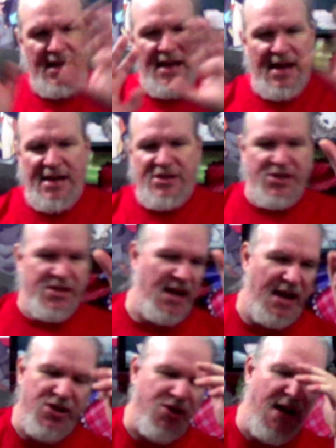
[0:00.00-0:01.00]
I
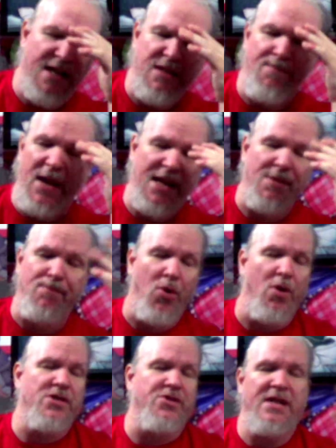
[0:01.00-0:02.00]
tried to paint a
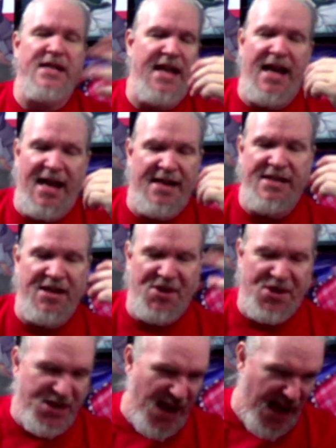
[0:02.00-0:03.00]
portrait and it
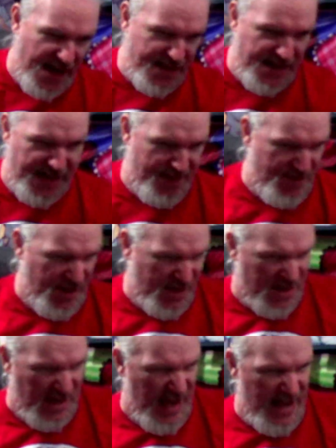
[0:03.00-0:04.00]
sucked, and I'm just
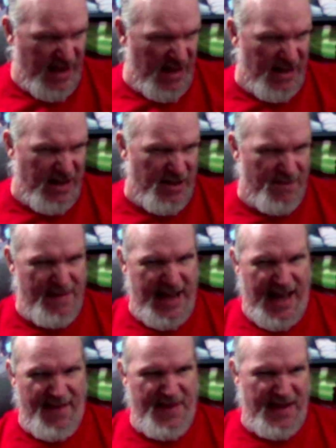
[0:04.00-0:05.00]
like, oh
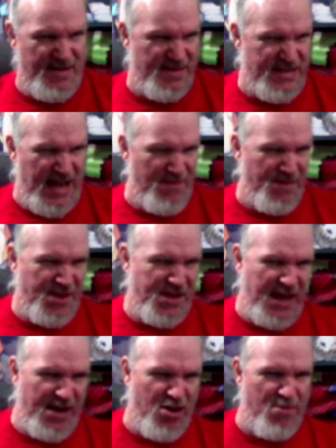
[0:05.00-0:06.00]
man, that was
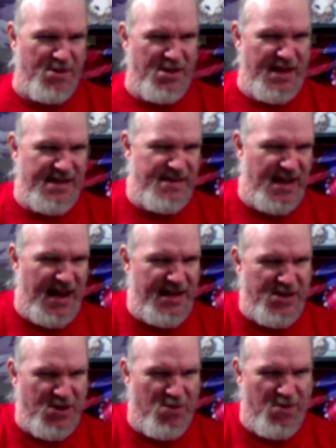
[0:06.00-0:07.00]
terrible. I
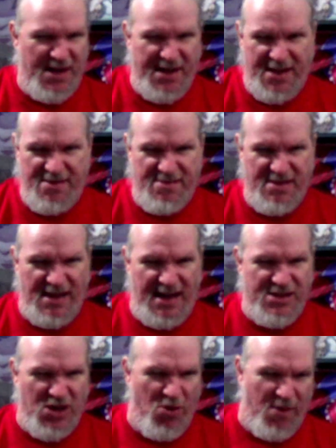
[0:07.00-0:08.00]
don't want
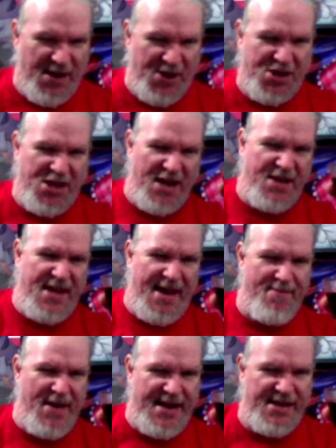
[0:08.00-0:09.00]
to suck that
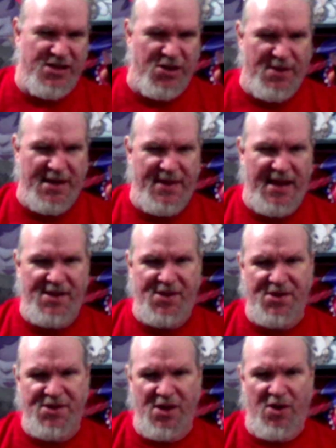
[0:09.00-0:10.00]
bad at doing this.
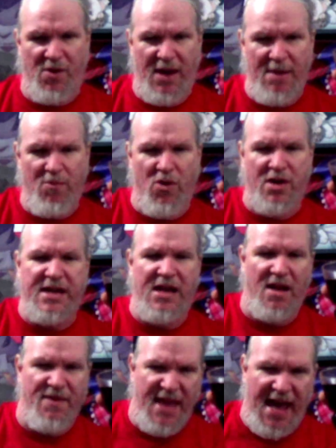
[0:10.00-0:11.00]
So I'm working
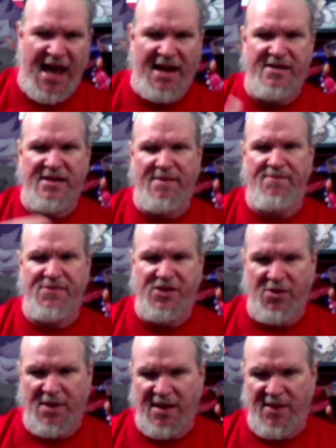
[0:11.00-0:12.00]
on that, and I'm
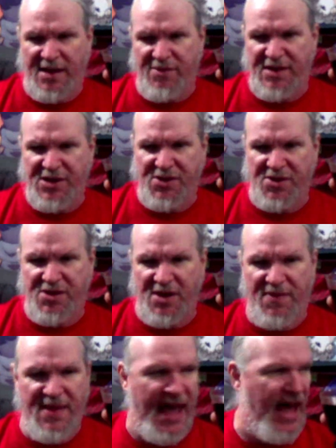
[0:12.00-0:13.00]
doing a lot of research
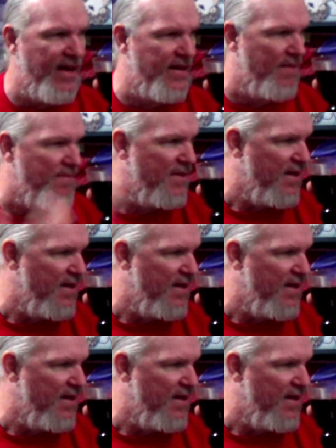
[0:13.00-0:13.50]
on that, and I'm